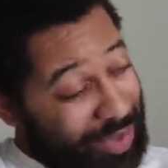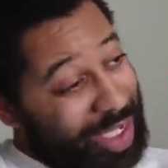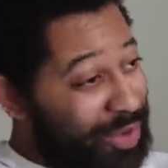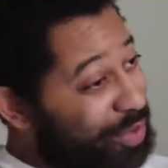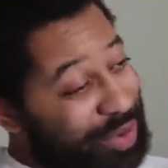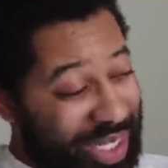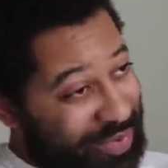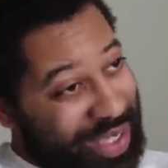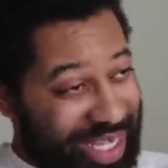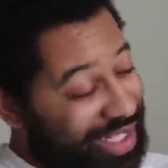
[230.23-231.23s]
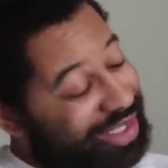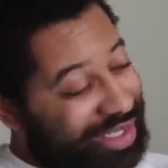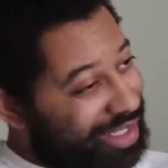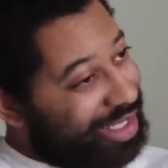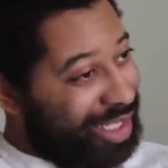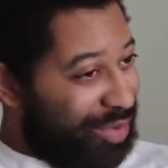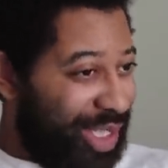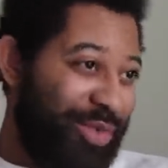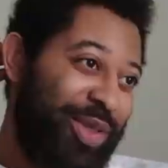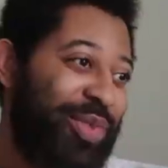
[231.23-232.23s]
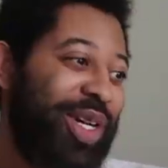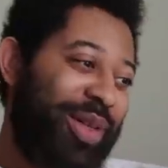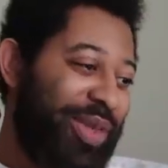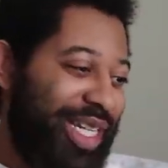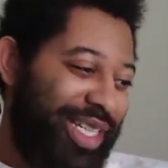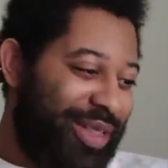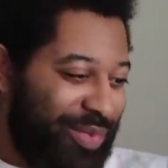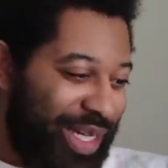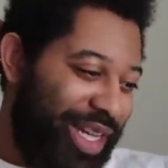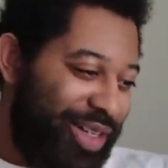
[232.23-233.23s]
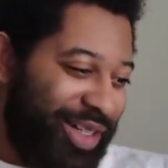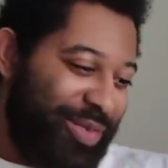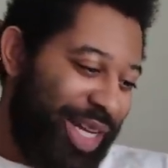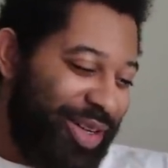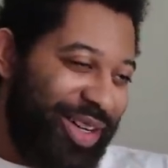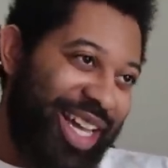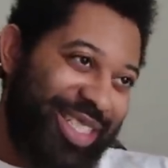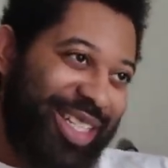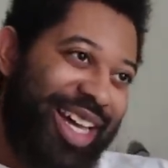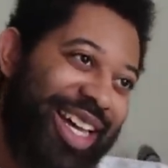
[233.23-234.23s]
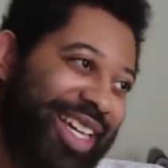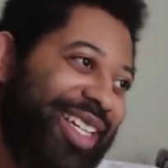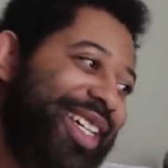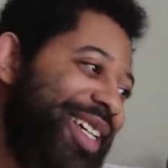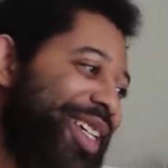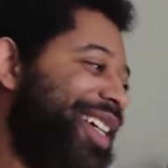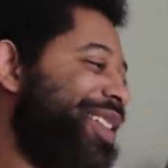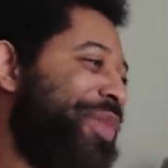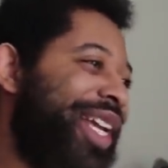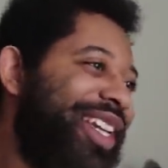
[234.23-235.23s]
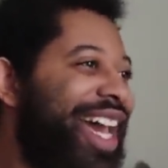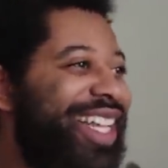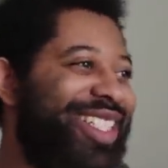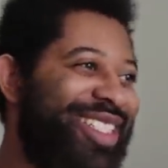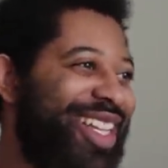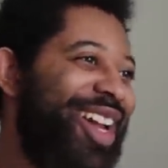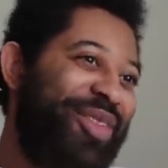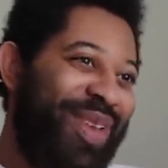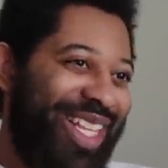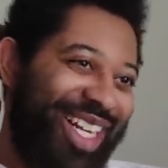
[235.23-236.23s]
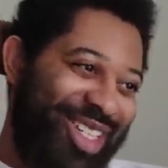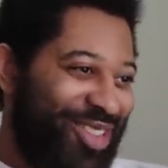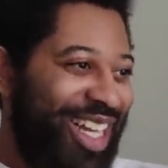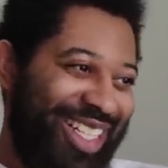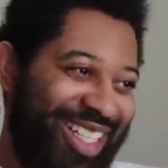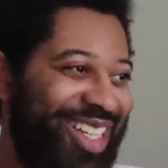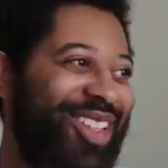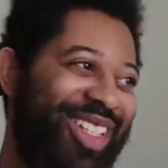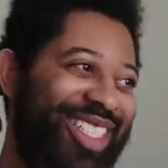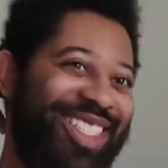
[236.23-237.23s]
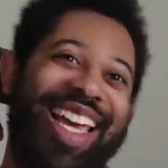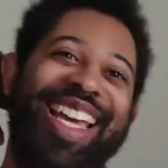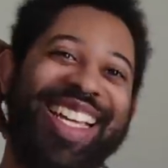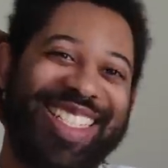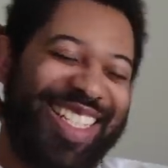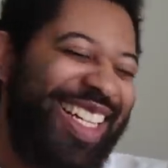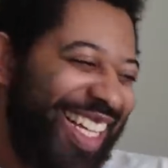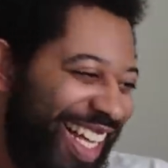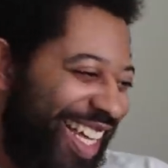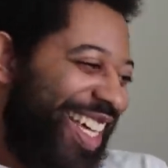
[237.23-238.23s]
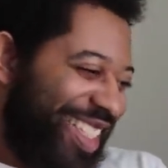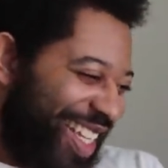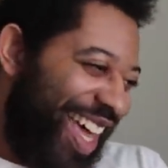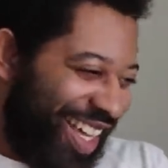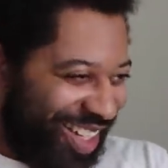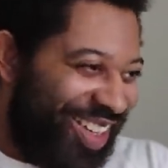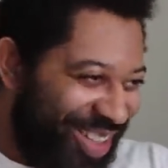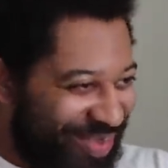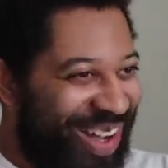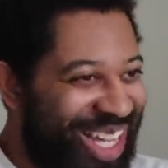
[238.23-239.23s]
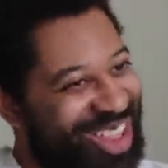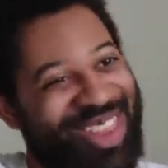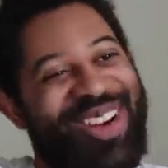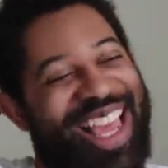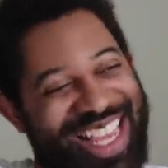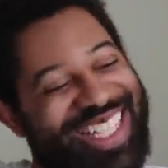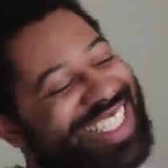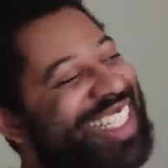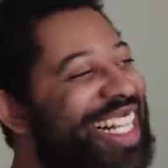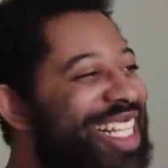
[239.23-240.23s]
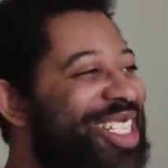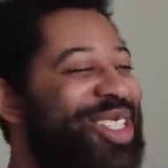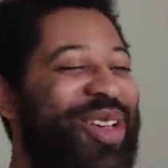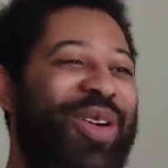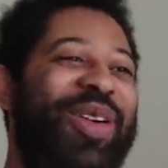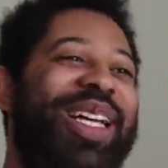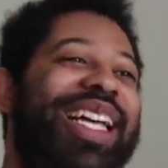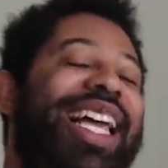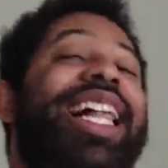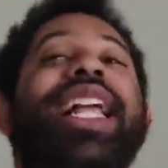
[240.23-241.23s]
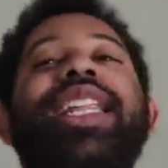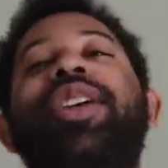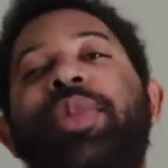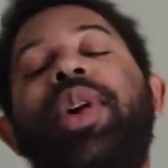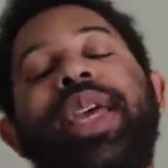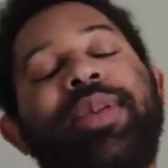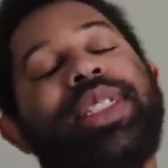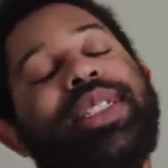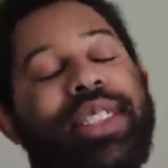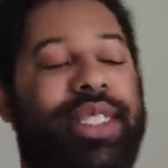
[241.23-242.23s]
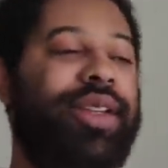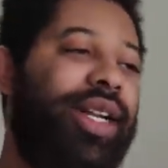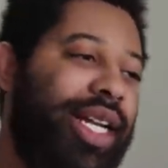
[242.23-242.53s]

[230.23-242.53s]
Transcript: keeping a buck, man. I'm keeping a buck. My inner nice guy, my knight inside of me that I tried to kill, he's hanging on by a thread. So, and no, okay, but seriously, all